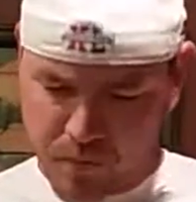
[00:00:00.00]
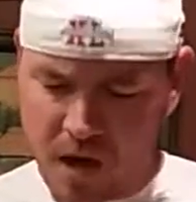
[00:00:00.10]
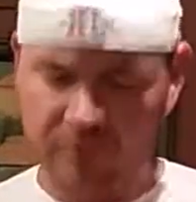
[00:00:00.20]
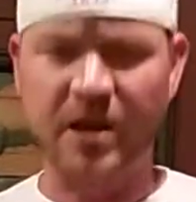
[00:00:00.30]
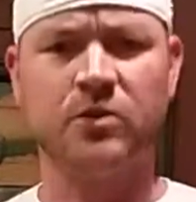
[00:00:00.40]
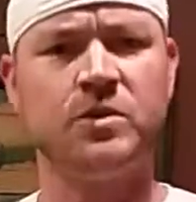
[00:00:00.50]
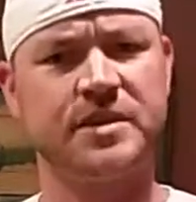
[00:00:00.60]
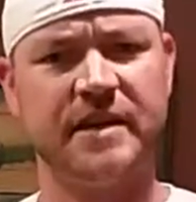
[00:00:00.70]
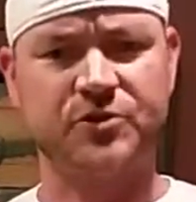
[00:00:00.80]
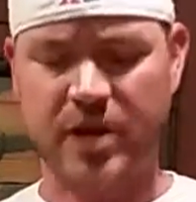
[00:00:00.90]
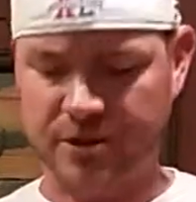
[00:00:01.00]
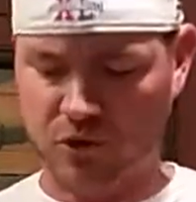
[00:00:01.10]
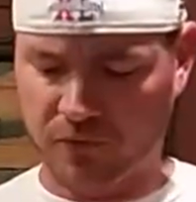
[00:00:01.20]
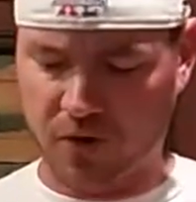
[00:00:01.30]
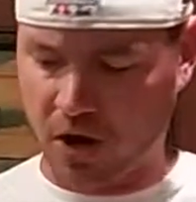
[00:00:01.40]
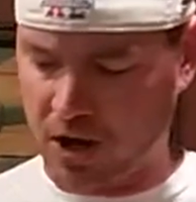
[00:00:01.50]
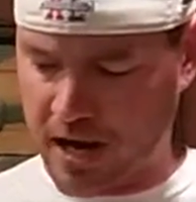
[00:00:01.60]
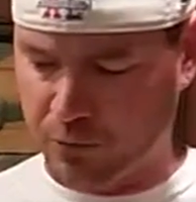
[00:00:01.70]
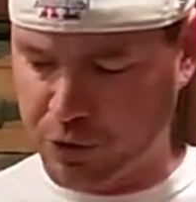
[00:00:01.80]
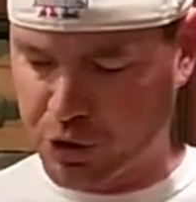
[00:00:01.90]
of the other ones that I've tried so far,
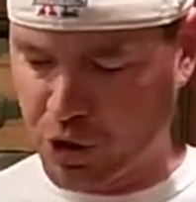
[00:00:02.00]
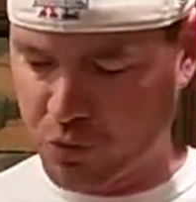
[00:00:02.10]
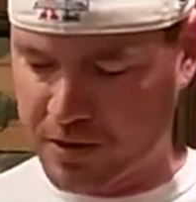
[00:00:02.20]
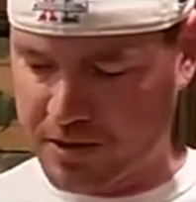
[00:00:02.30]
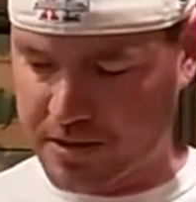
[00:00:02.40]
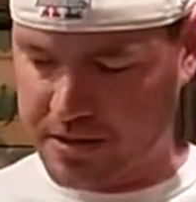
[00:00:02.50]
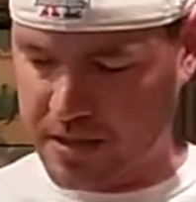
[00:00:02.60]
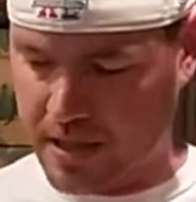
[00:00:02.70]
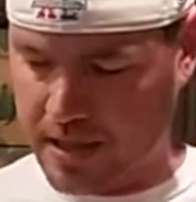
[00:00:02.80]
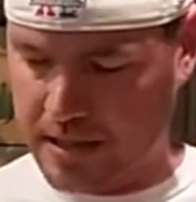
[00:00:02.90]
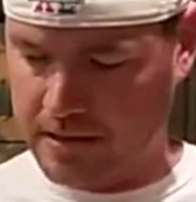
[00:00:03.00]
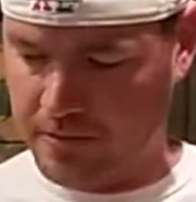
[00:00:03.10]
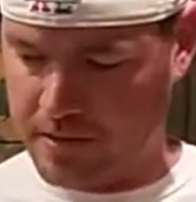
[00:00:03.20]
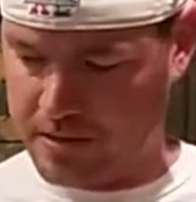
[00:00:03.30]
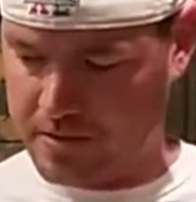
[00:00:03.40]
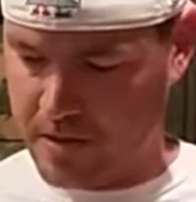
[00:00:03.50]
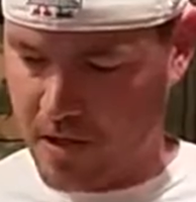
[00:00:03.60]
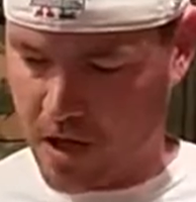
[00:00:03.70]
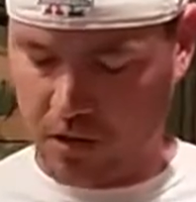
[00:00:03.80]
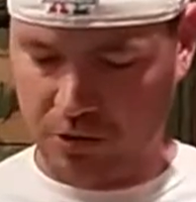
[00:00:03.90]
I would go with this this
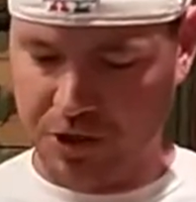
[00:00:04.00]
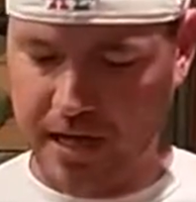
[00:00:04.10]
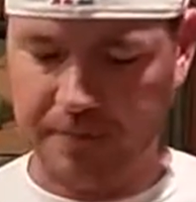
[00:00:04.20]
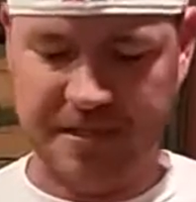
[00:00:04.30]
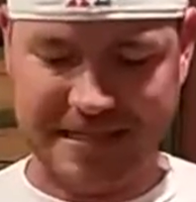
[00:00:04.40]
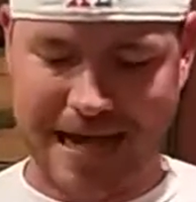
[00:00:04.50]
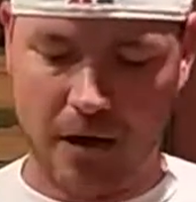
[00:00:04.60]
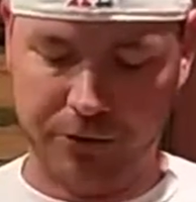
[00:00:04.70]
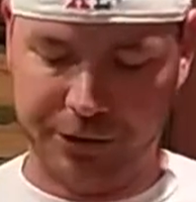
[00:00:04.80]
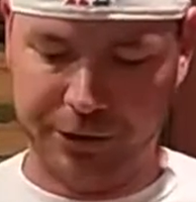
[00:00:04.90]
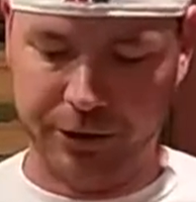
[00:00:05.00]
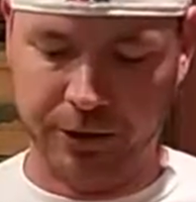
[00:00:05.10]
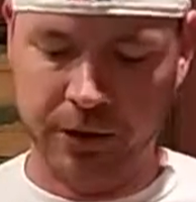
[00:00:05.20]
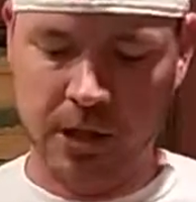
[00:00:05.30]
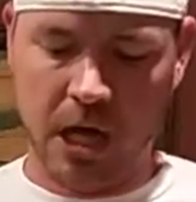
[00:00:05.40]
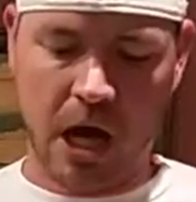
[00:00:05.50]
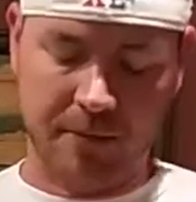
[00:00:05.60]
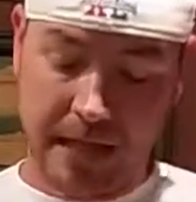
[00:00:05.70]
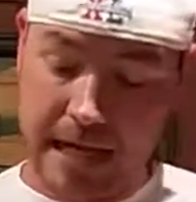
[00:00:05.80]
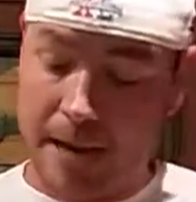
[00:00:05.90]
Uncle Jacob's Stout here.
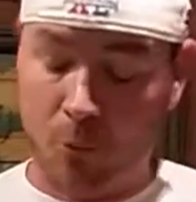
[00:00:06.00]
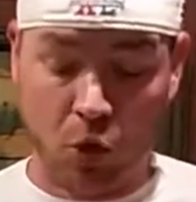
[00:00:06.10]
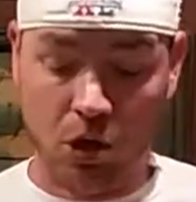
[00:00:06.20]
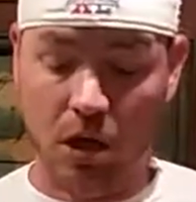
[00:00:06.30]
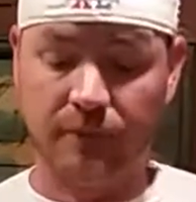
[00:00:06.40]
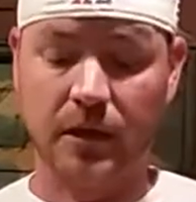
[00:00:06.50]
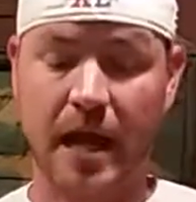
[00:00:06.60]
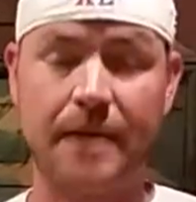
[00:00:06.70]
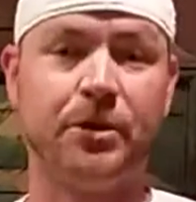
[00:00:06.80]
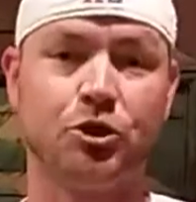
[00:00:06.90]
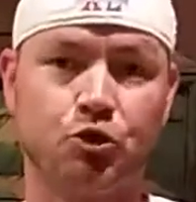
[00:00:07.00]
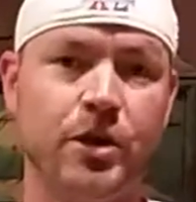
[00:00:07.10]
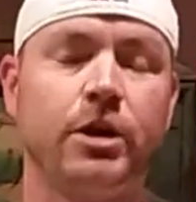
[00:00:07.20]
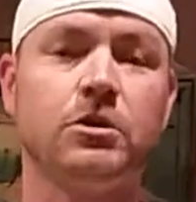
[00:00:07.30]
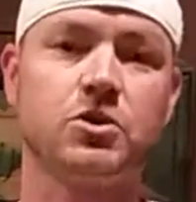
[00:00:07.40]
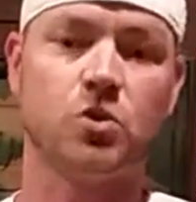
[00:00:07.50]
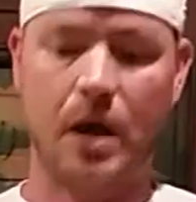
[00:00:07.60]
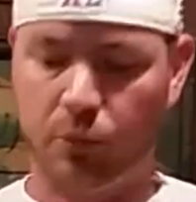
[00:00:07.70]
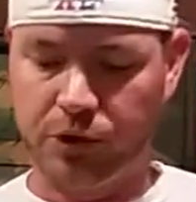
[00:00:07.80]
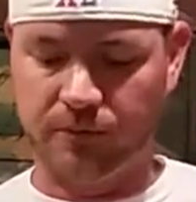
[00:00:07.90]
Again, I'm more of a light beer drinker, so
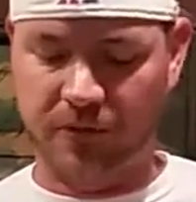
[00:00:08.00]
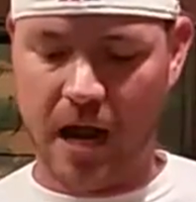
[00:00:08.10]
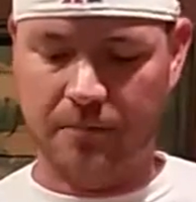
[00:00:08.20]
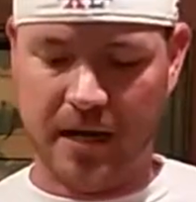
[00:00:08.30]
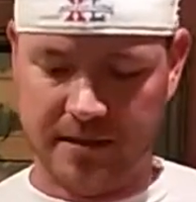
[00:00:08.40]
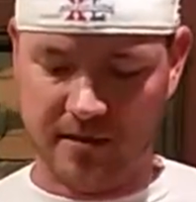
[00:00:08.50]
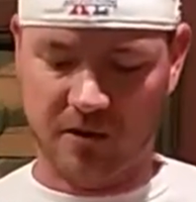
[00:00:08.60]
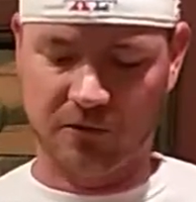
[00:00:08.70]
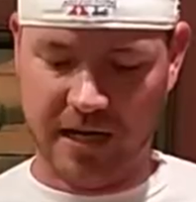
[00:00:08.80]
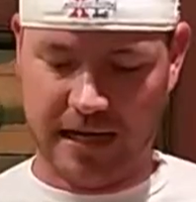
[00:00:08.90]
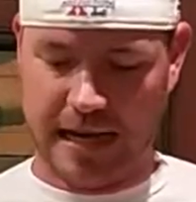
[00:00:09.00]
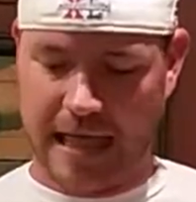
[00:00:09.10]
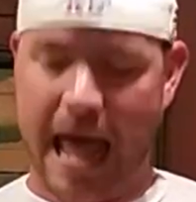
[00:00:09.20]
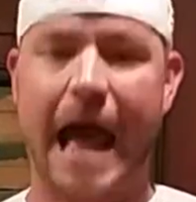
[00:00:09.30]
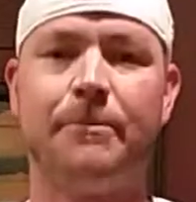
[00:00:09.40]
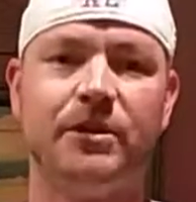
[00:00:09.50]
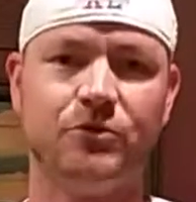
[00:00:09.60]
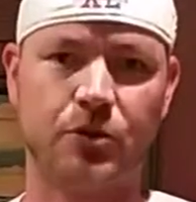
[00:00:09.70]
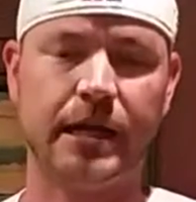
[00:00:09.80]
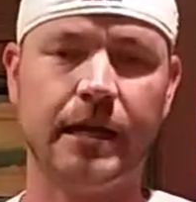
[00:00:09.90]
I wouldn't find myself getting into the habit of
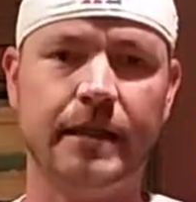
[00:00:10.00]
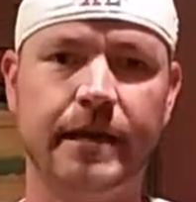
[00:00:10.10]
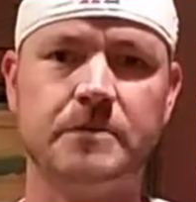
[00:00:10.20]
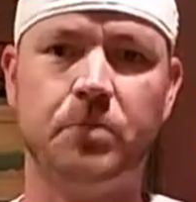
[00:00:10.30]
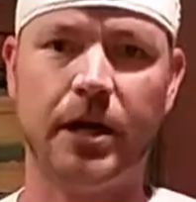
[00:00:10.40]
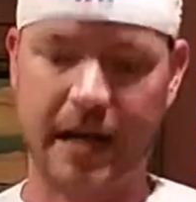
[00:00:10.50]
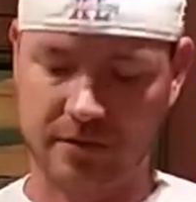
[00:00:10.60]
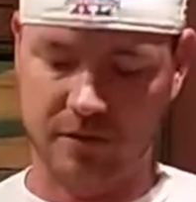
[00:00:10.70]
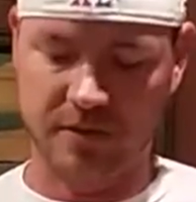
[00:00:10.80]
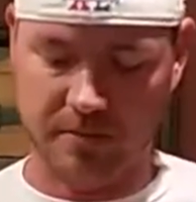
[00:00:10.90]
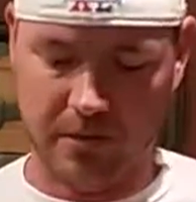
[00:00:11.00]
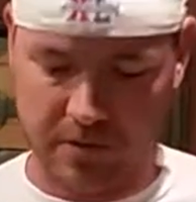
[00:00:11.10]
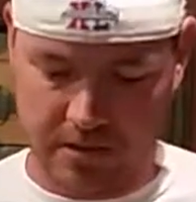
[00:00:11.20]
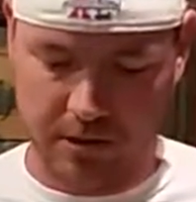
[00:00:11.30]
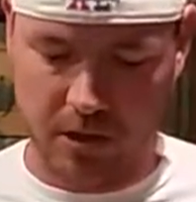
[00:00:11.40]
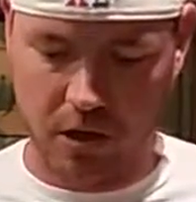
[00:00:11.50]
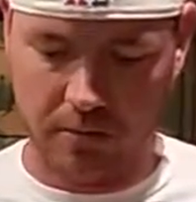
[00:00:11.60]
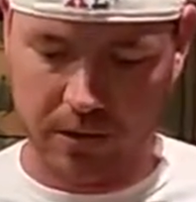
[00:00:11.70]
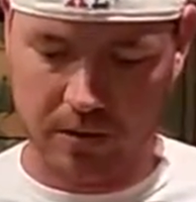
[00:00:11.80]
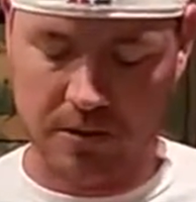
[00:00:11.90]
drinking these, but as you've seen me with some of the darker
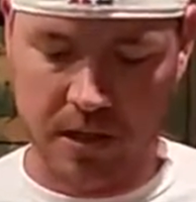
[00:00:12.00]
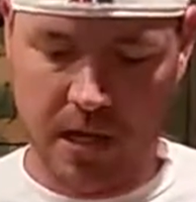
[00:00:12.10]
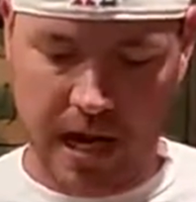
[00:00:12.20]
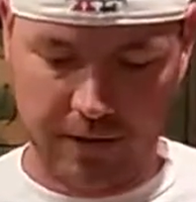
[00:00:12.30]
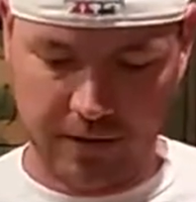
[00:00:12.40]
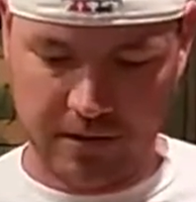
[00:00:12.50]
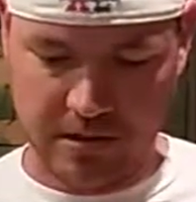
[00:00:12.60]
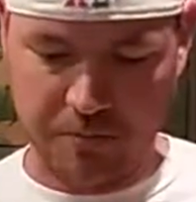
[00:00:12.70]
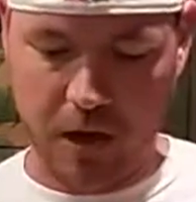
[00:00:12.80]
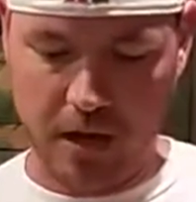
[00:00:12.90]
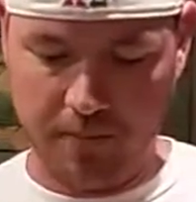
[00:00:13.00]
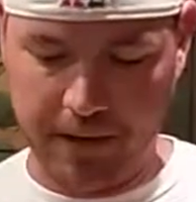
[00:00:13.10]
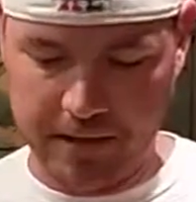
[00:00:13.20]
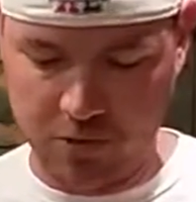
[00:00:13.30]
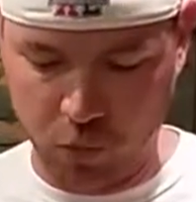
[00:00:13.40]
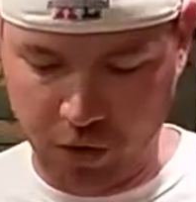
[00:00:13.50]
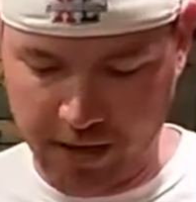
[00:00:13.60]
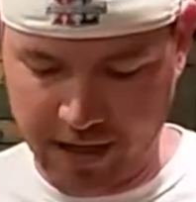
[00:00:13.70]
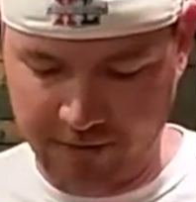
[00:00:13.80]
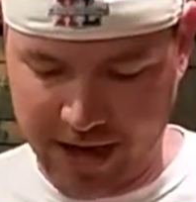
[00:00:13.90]
beers, I think this is probably the best one
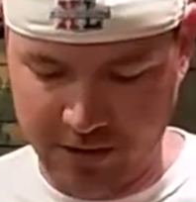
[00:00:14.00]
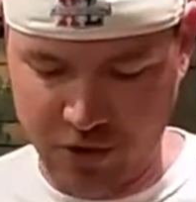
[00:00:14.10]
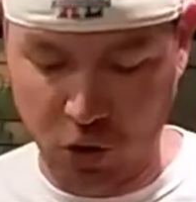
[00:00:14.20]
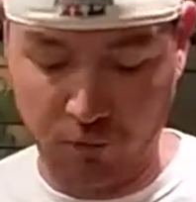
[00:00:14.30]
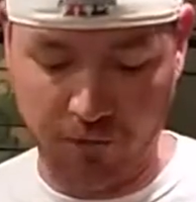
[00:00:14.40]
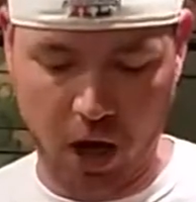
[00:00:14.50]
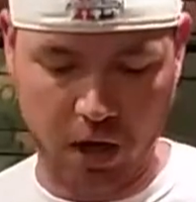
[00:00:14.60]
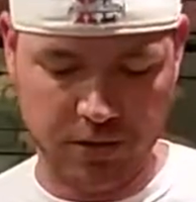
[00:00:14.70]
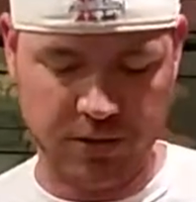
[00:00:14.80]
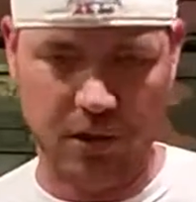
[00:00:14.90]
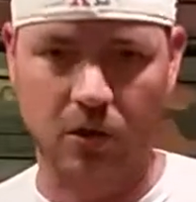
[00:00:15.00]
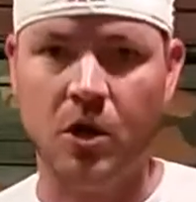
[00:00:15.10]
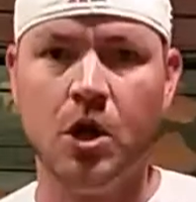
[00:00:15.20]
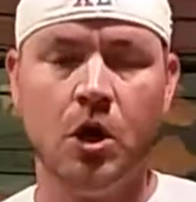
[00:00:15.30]
that I've had so far. So